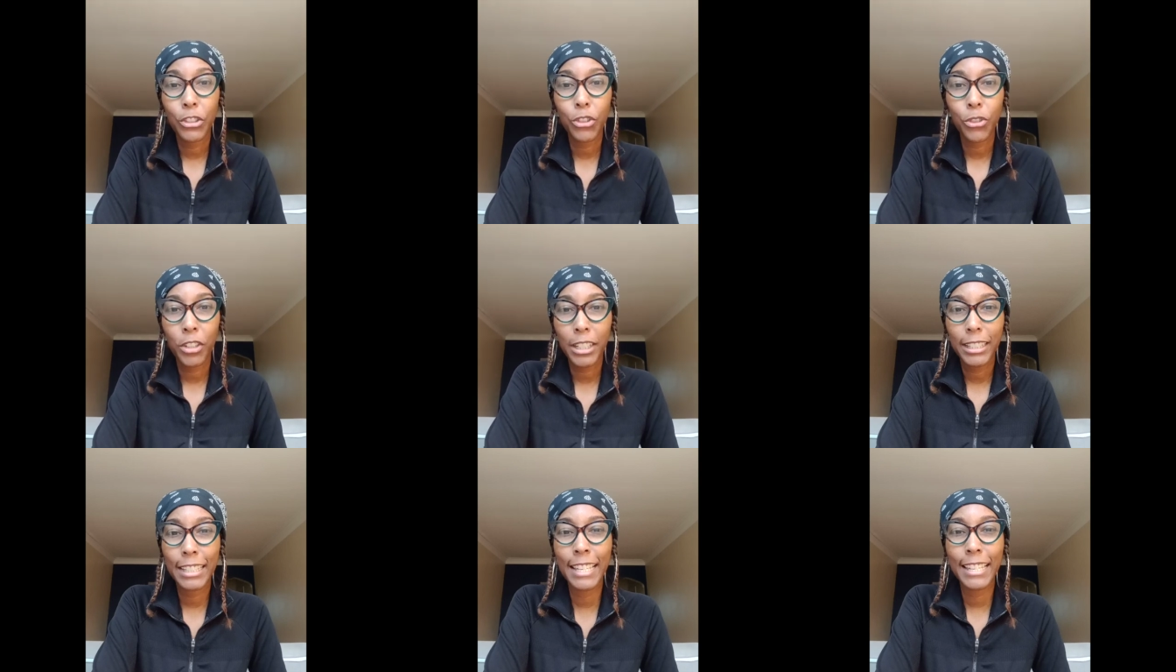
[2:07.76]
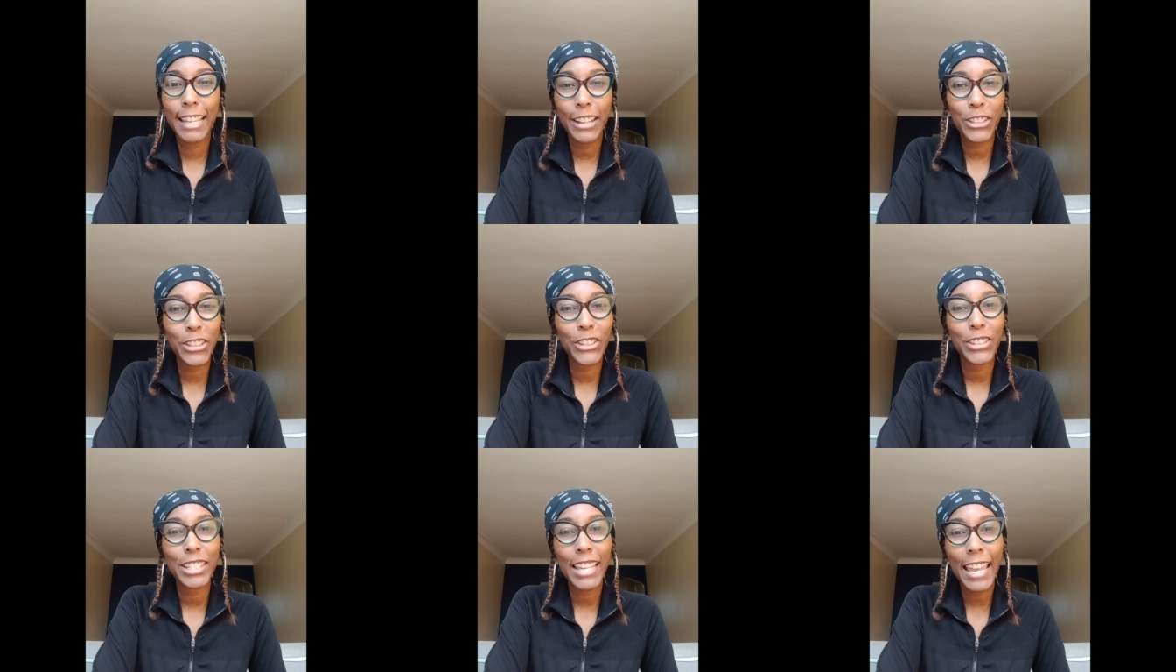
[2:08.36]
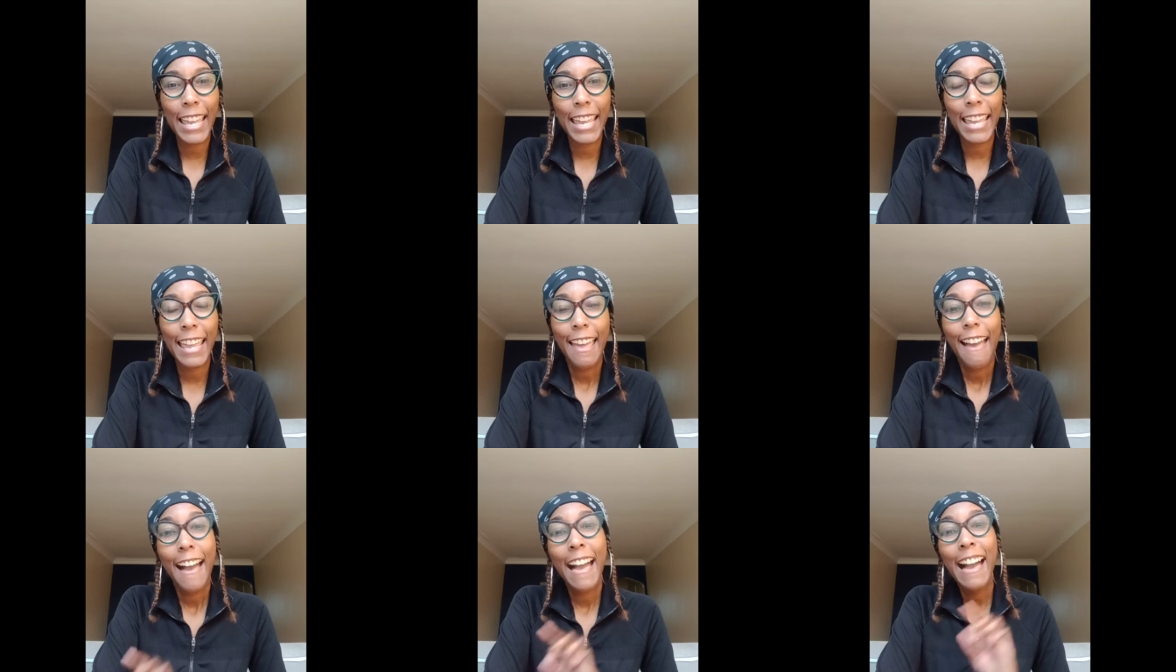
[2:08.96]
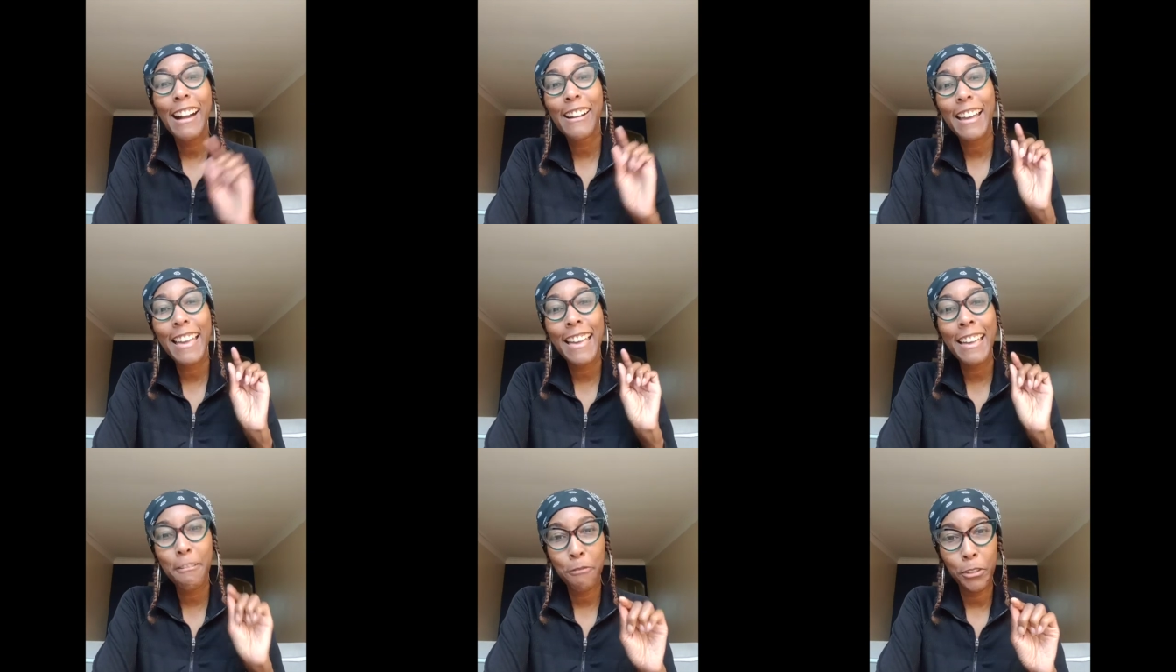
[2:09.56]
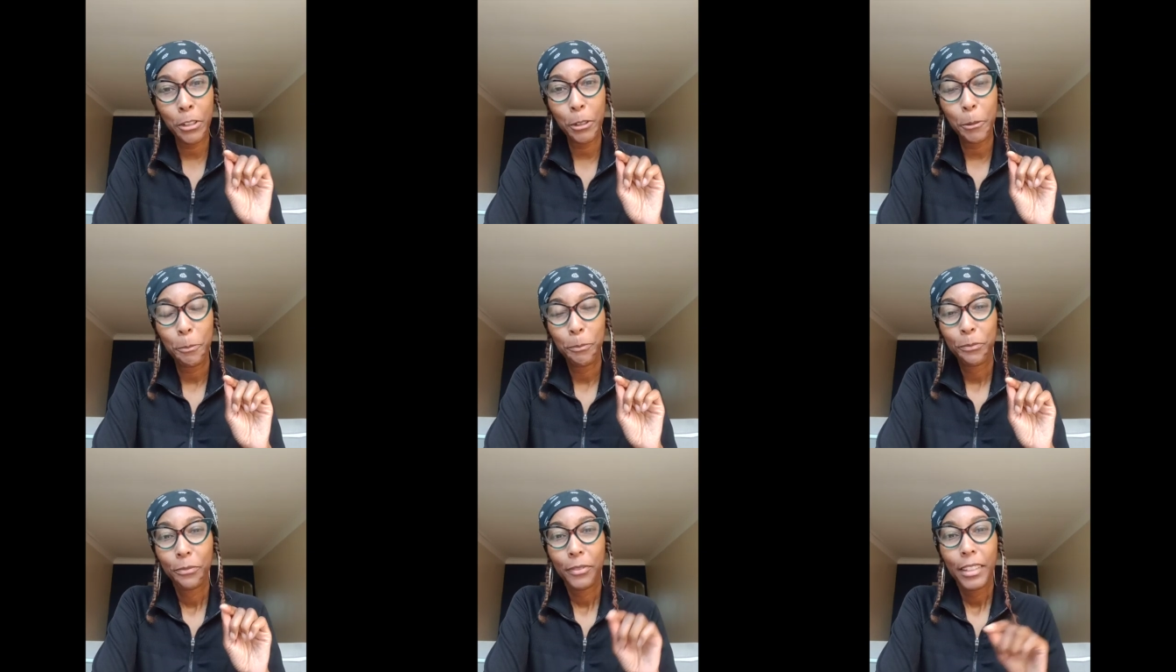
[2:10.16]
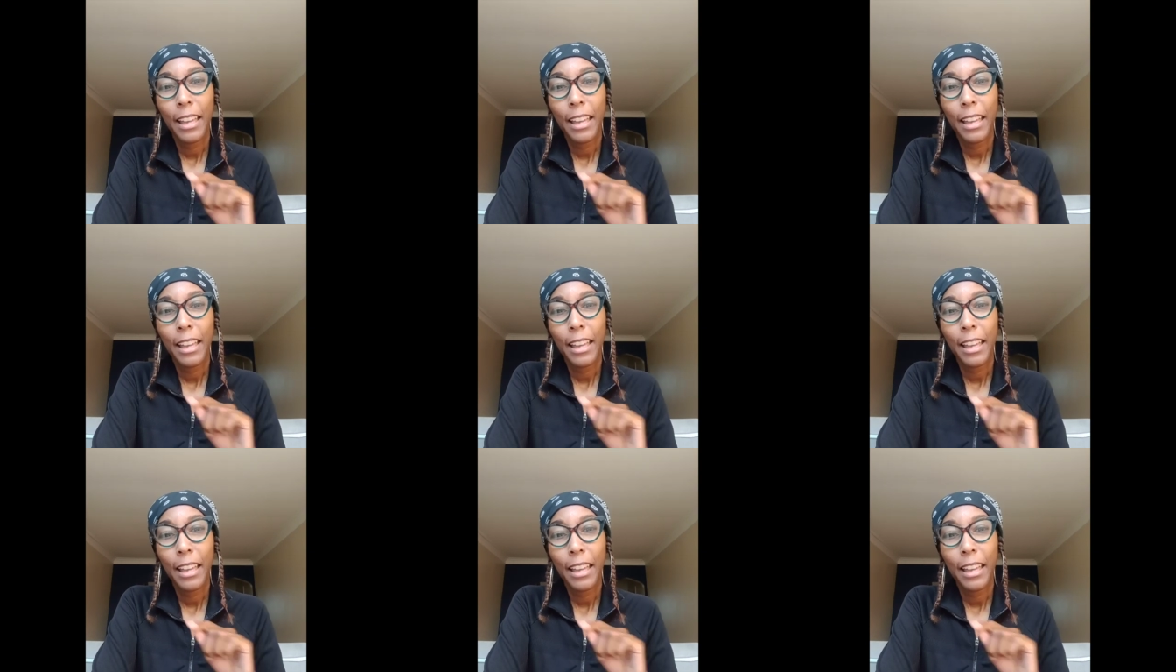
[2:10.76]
struggling yesterday. However,